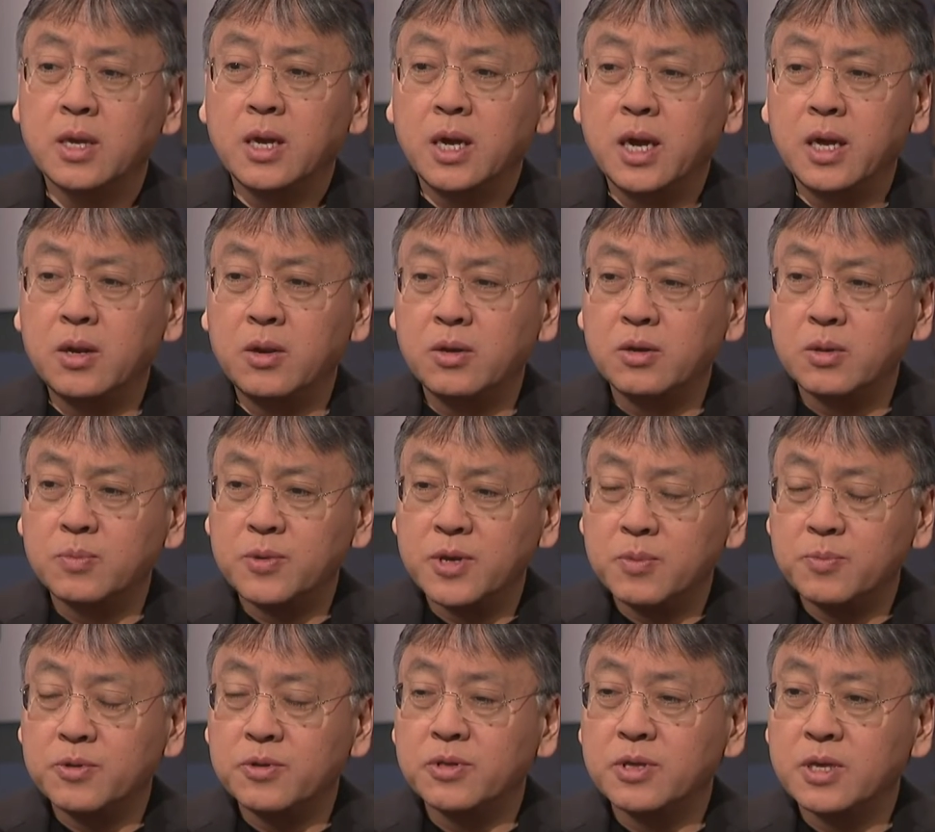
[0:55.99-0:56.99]
a lot of
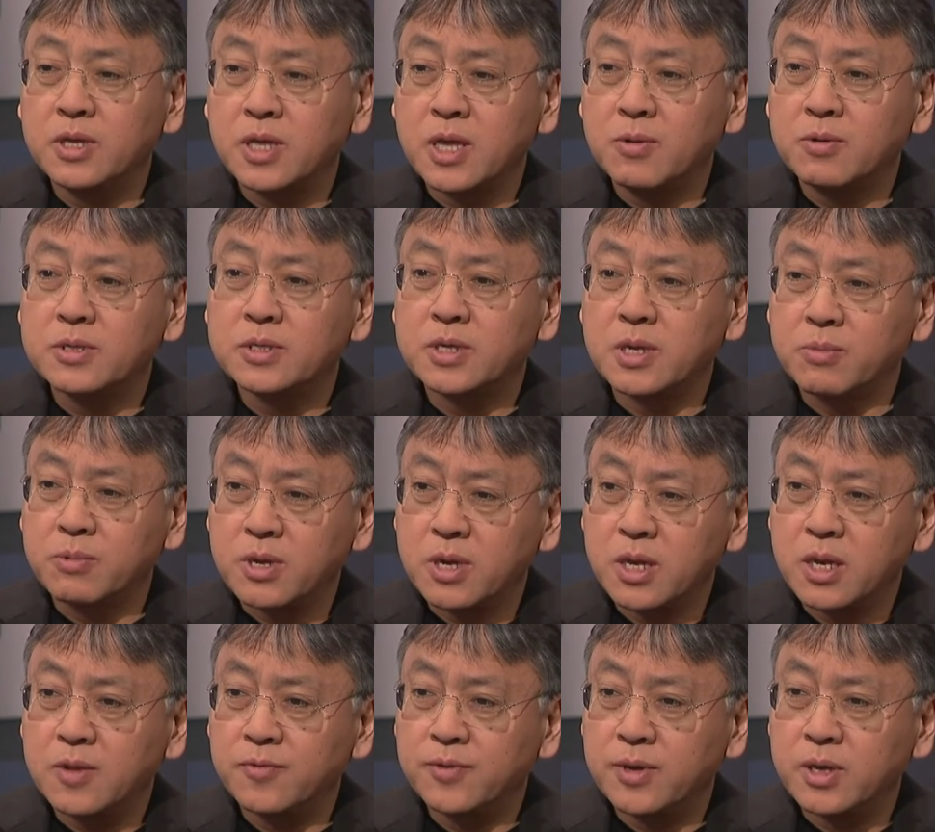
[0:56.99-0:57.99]
people think there was some
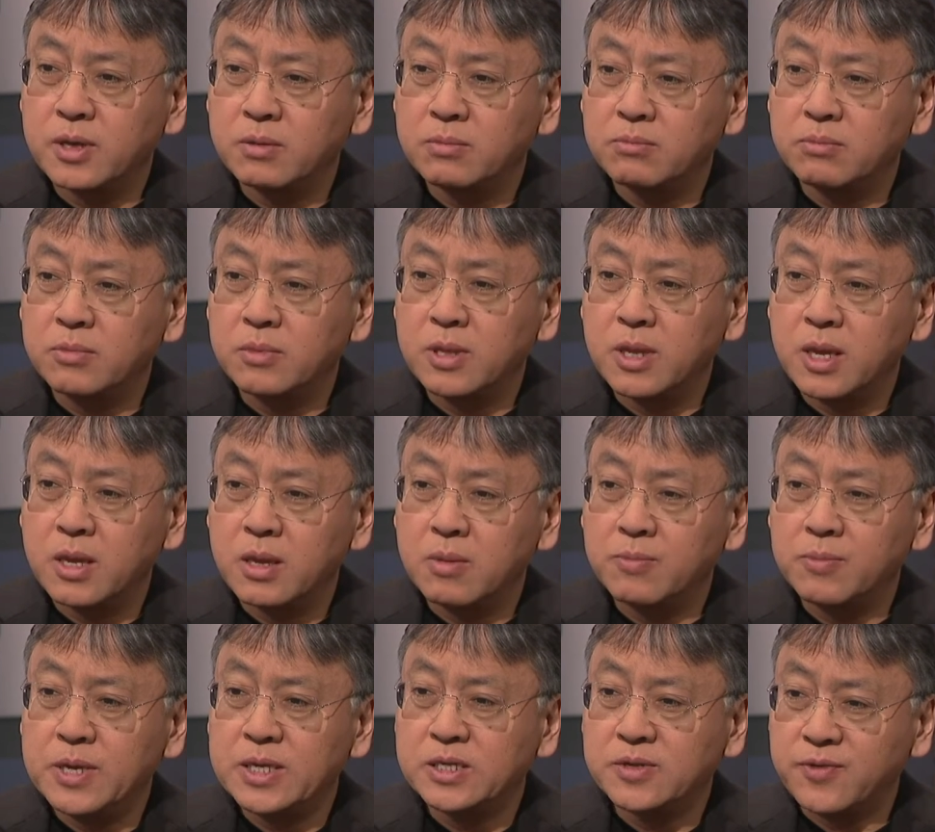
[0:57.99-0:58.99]
kind of a
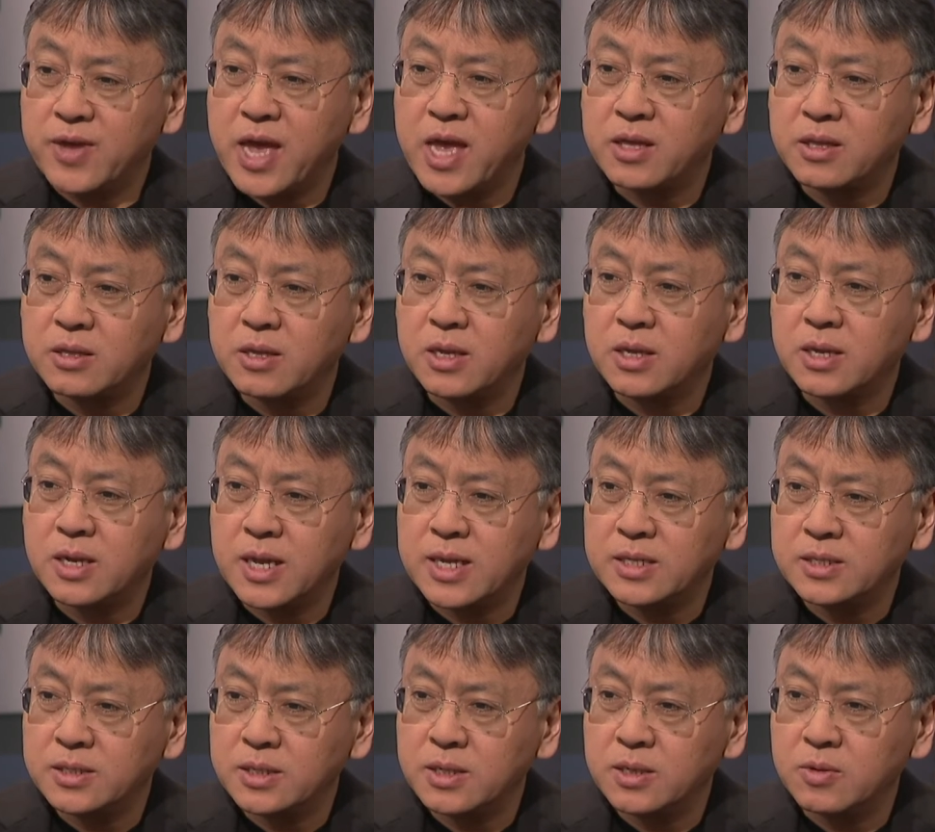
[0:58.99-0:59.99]
piece of ethnic
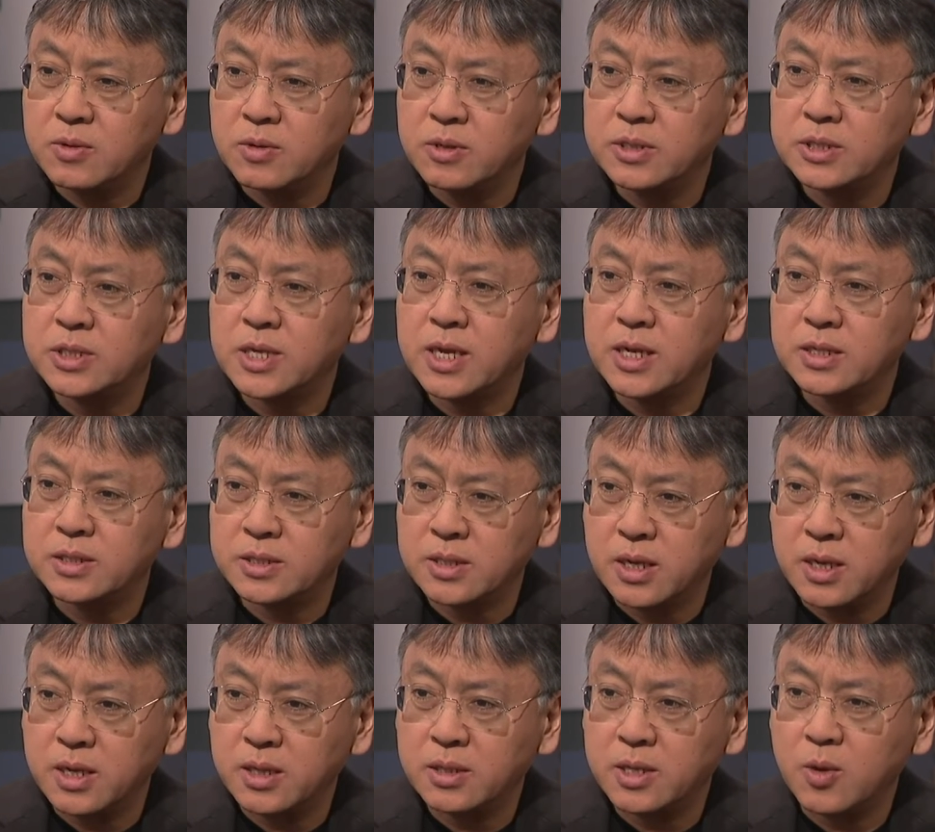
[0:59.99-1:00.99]
cleansing or
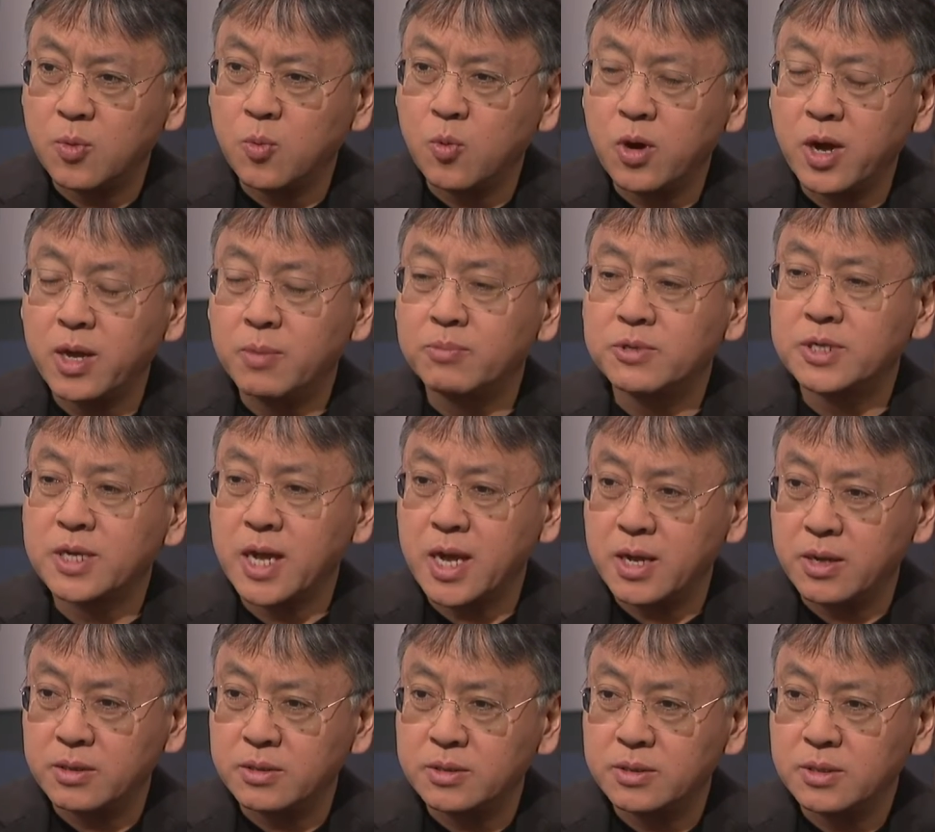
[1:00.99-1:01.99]
genocide that wiped
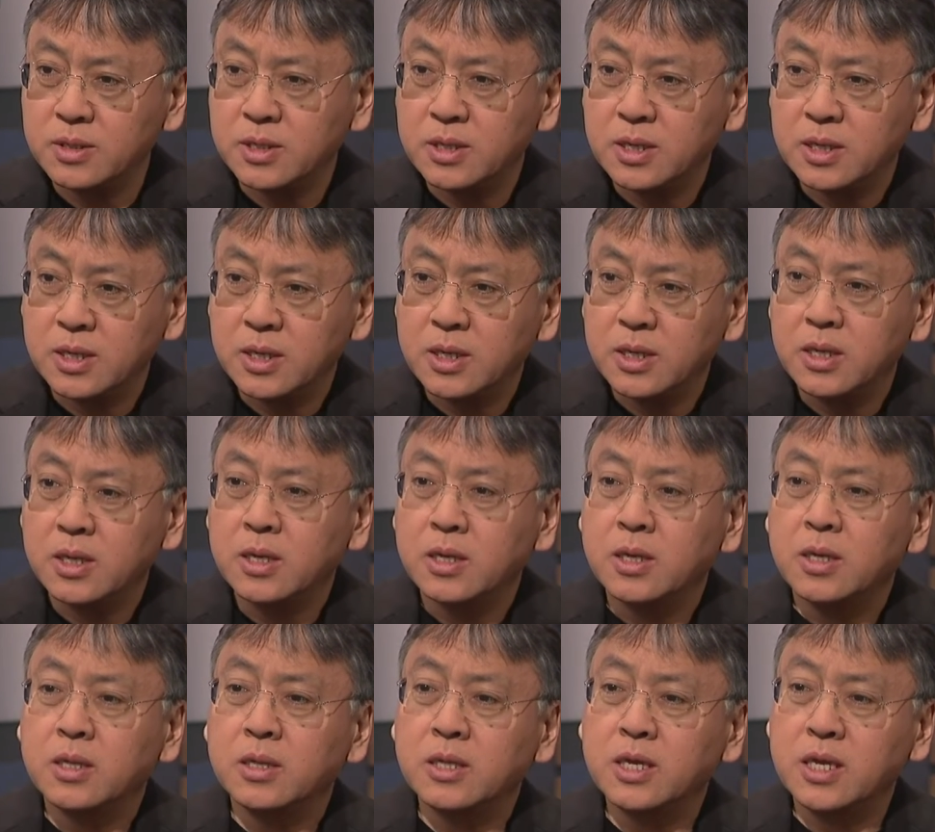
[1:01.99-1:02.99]
out
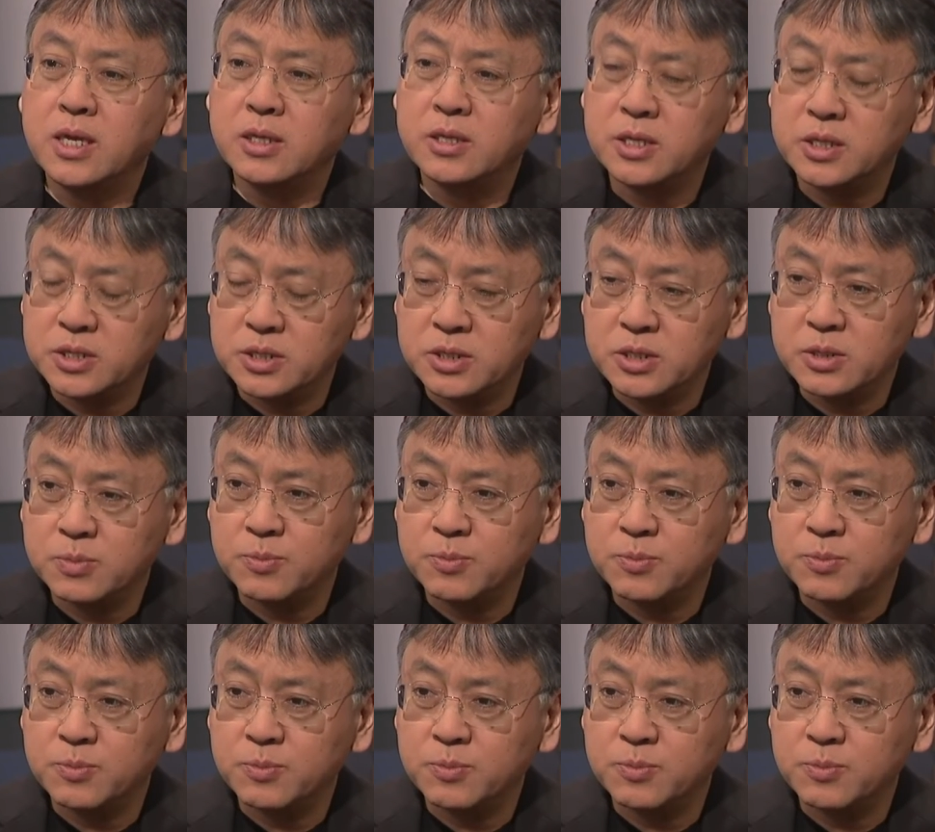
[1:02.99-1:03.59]
the indigenous